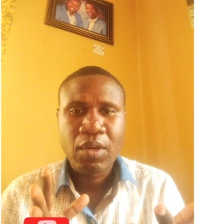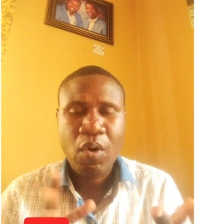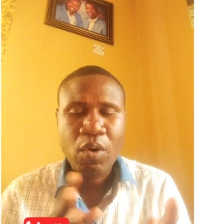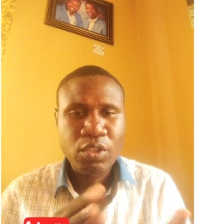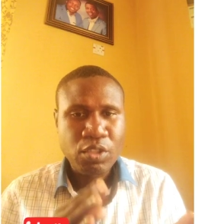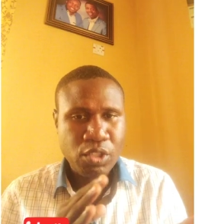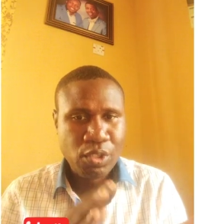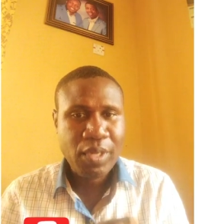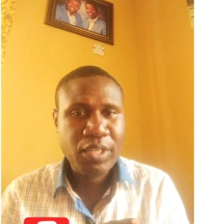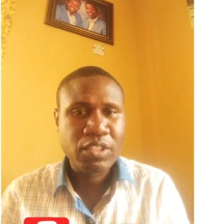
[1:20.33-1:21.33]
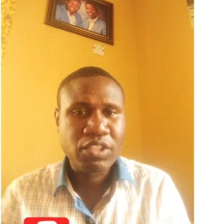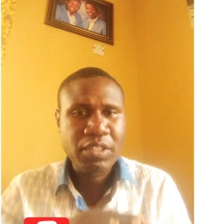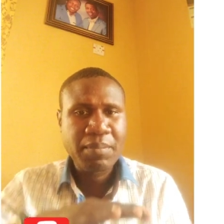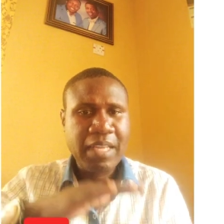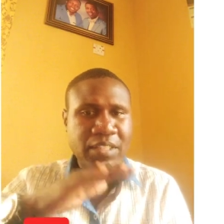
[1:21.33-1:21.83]
Or you saw in your
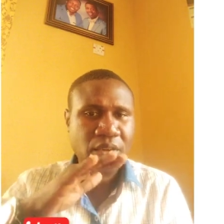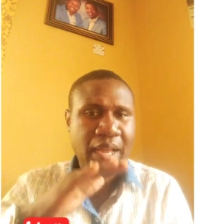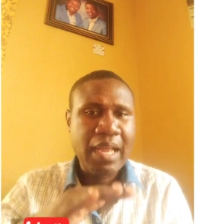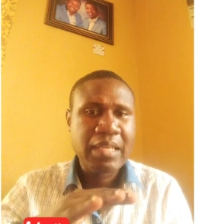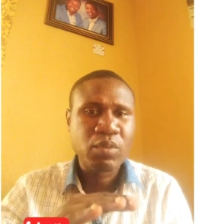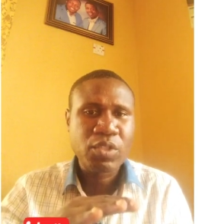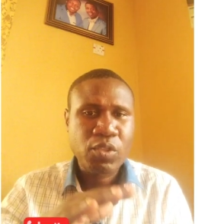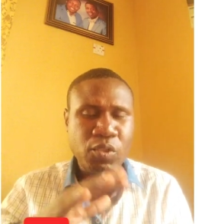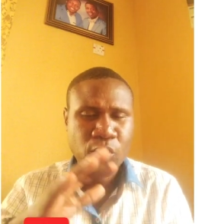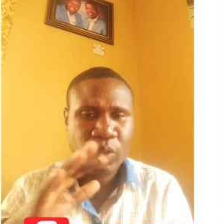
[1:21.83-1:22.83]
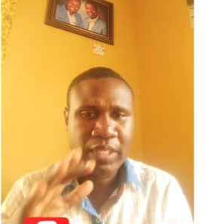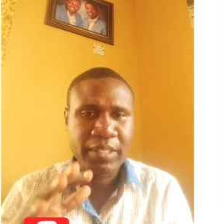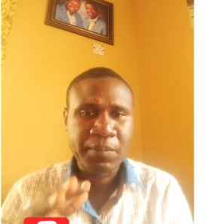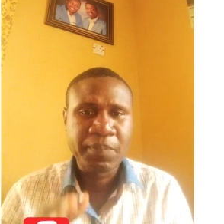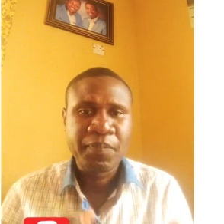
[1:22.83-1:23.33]
dream that your hand was swollen.